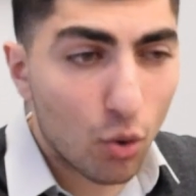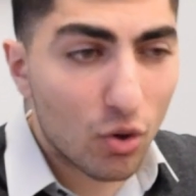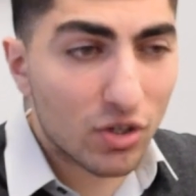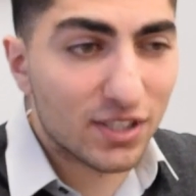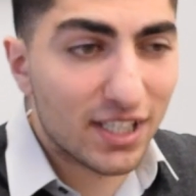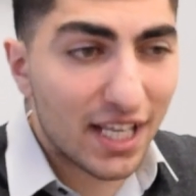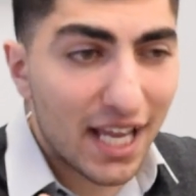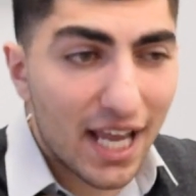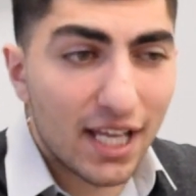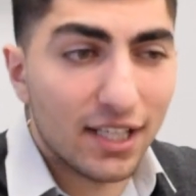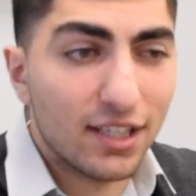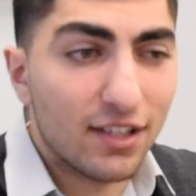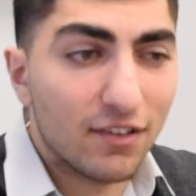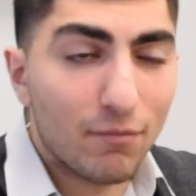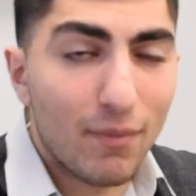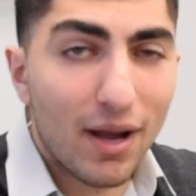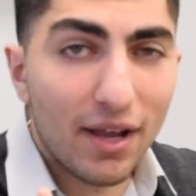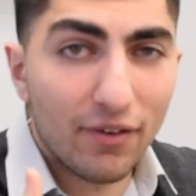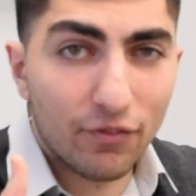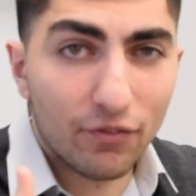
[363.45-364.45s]
towards the end
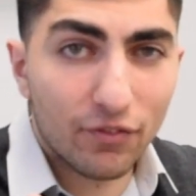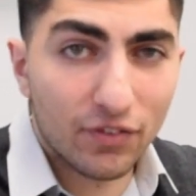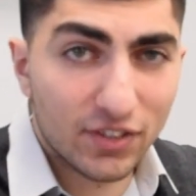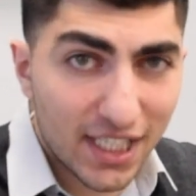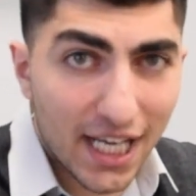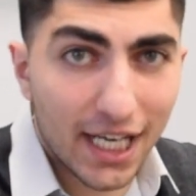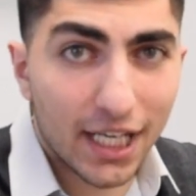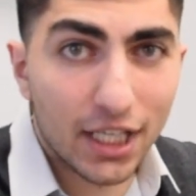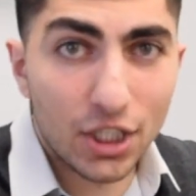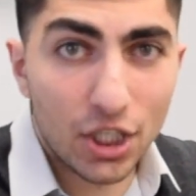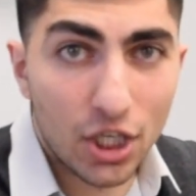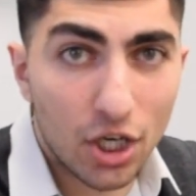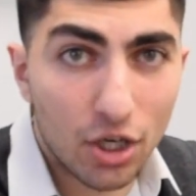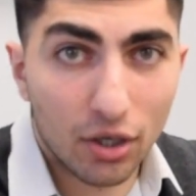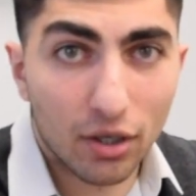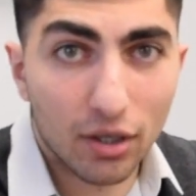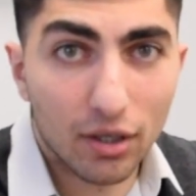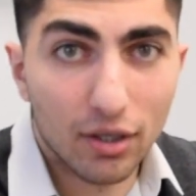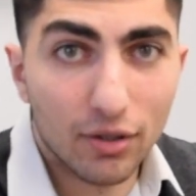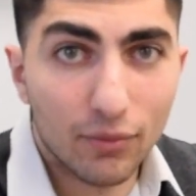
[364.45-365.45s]
of my second
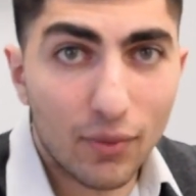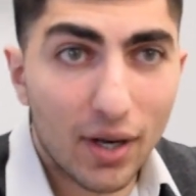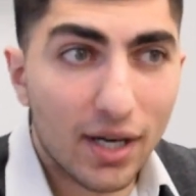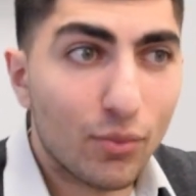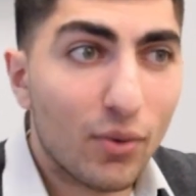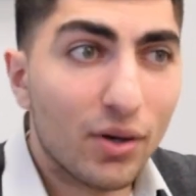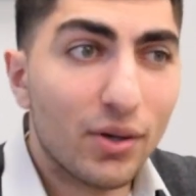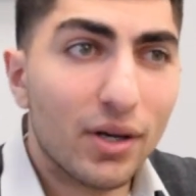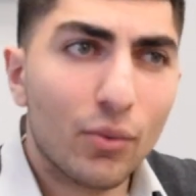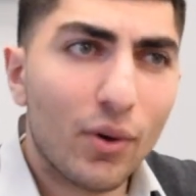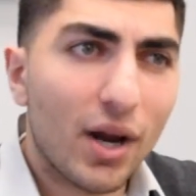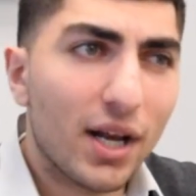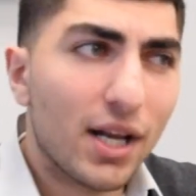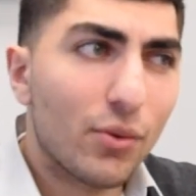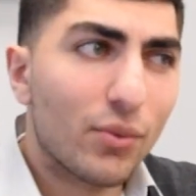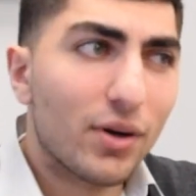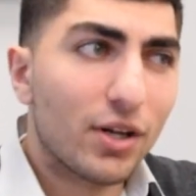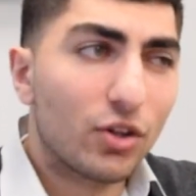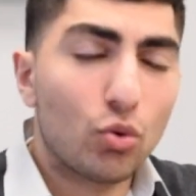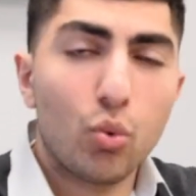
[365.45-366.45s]
year, right? Right
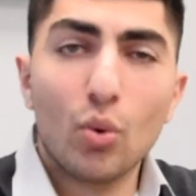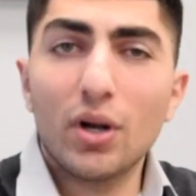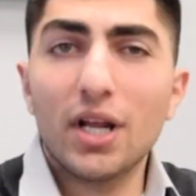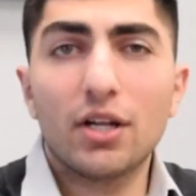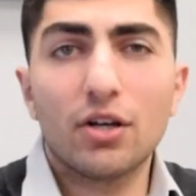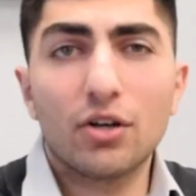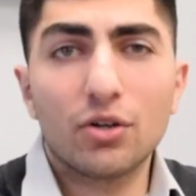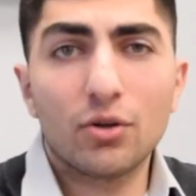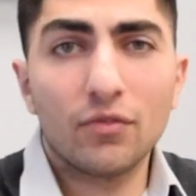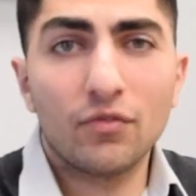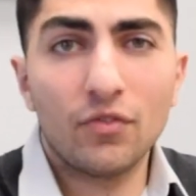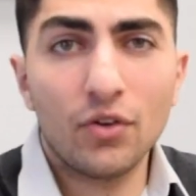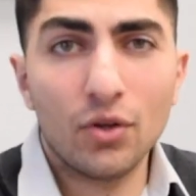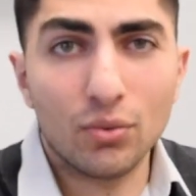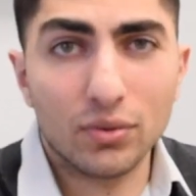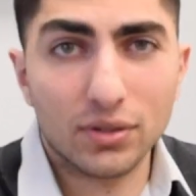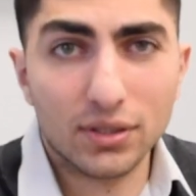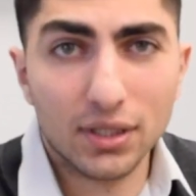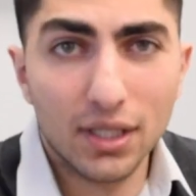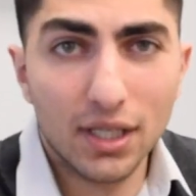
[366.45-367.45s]
now we're at 2,800
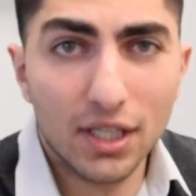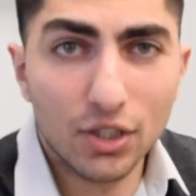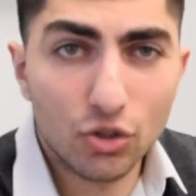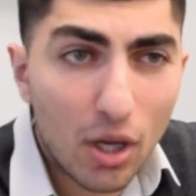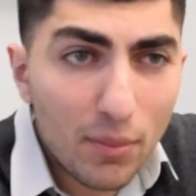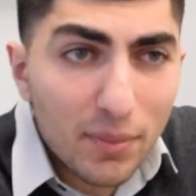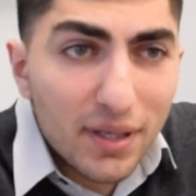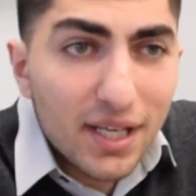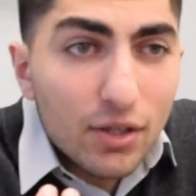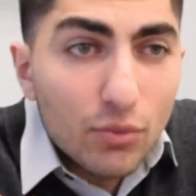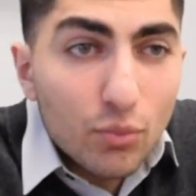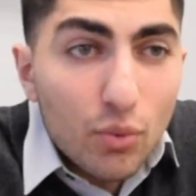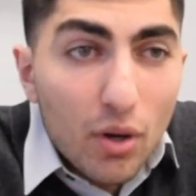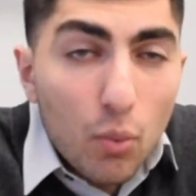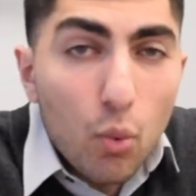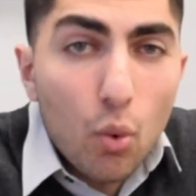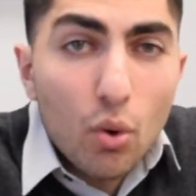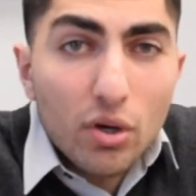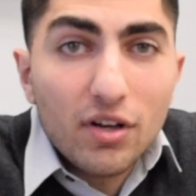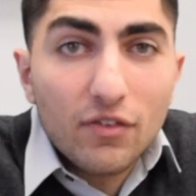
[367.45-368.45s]
views. So I'm getting
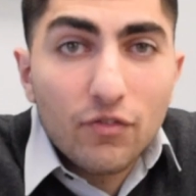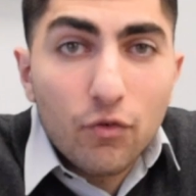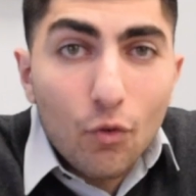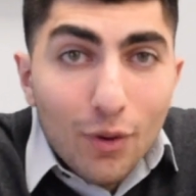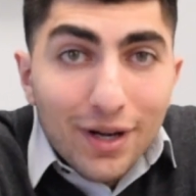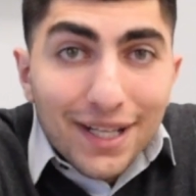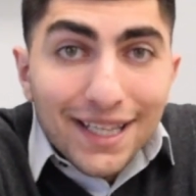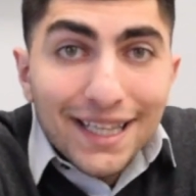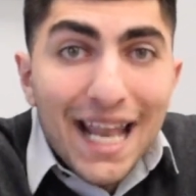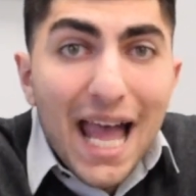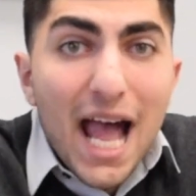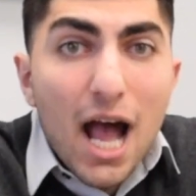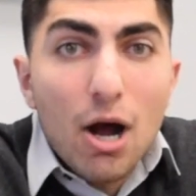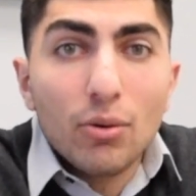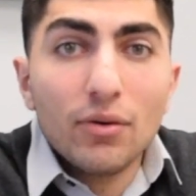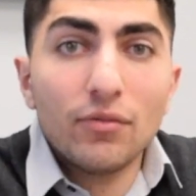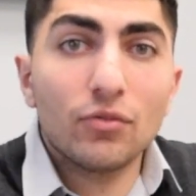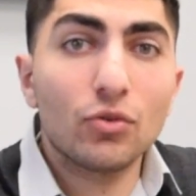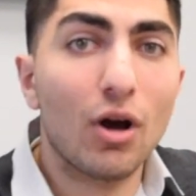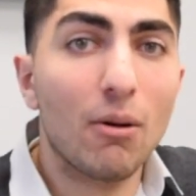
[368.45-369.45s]
rewarded for it
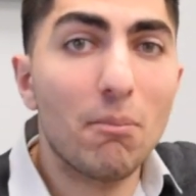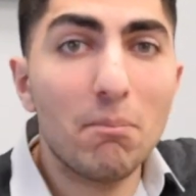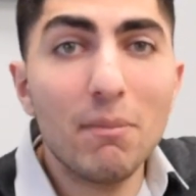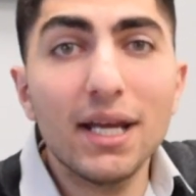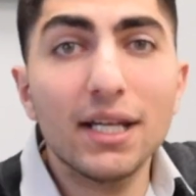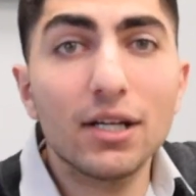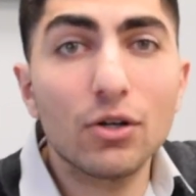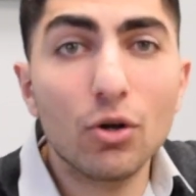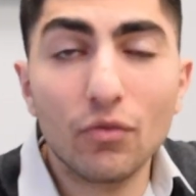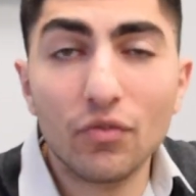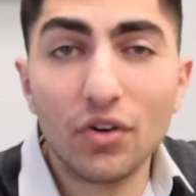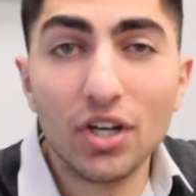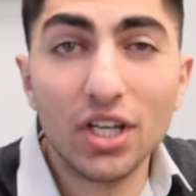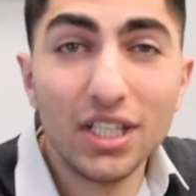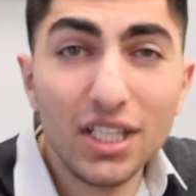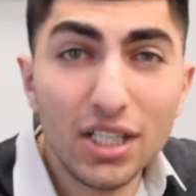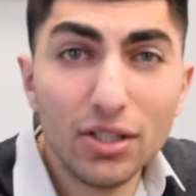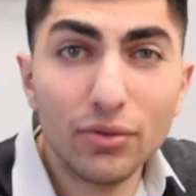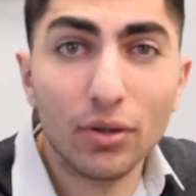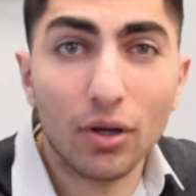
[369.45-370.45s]
now, even though I made it over a
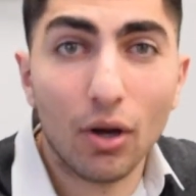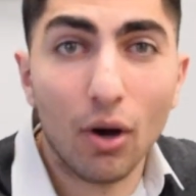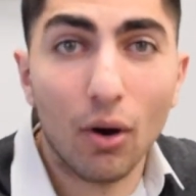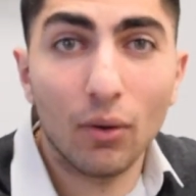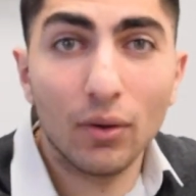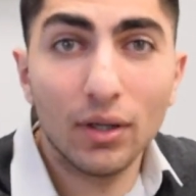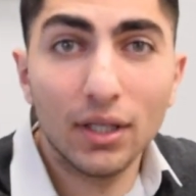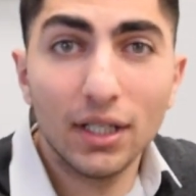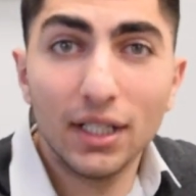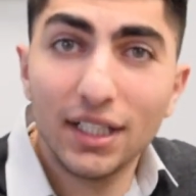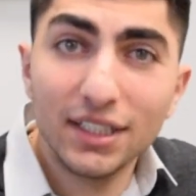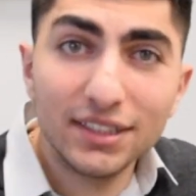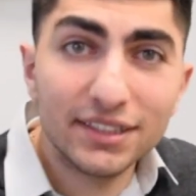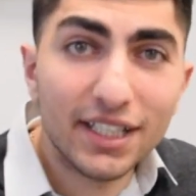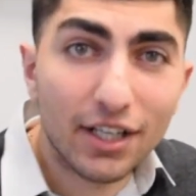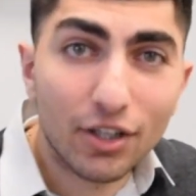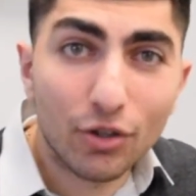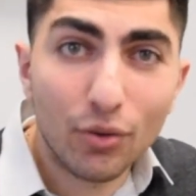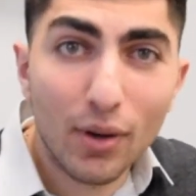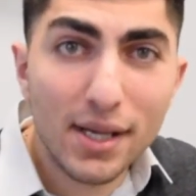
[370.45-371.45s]
year ago. Isn't
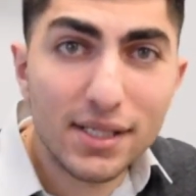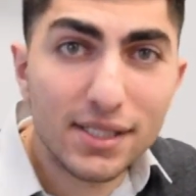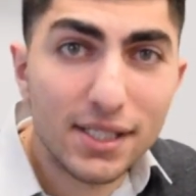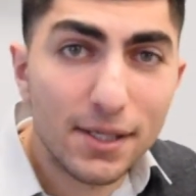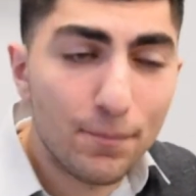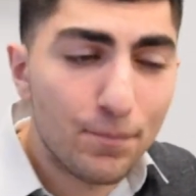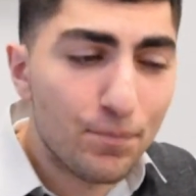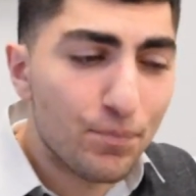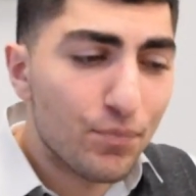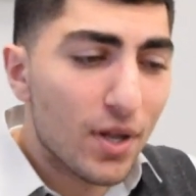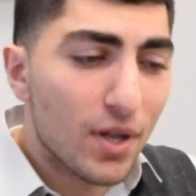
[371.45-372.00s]
that crazy?